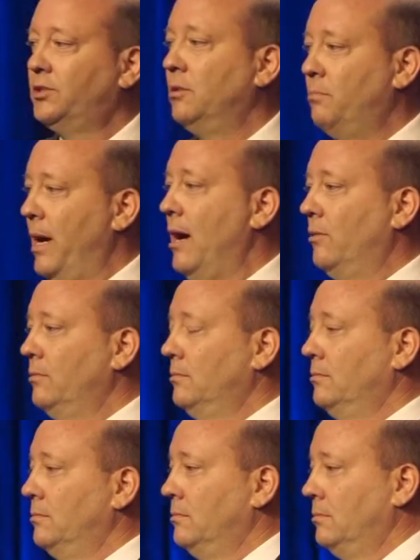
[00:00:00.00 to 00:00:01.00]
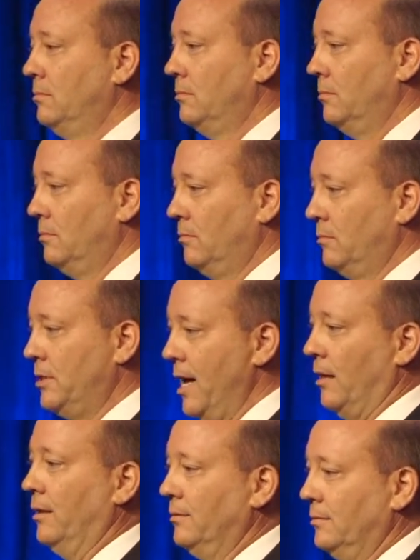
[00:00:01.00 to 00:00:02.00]
us about
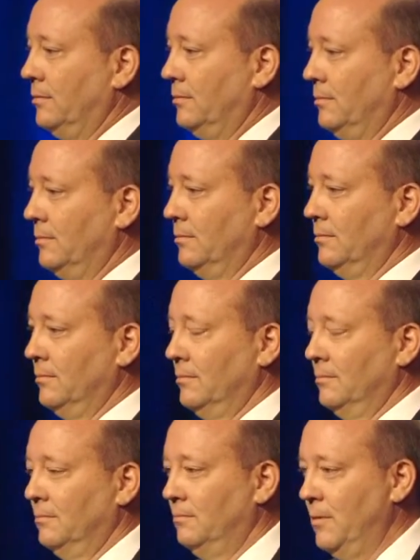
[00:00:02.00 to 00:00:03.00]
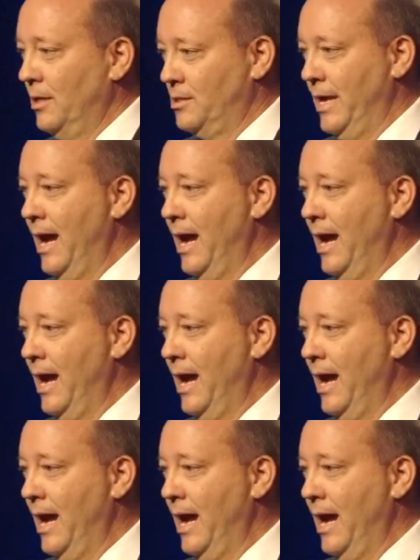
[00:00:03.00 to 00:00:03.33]
Telit. As an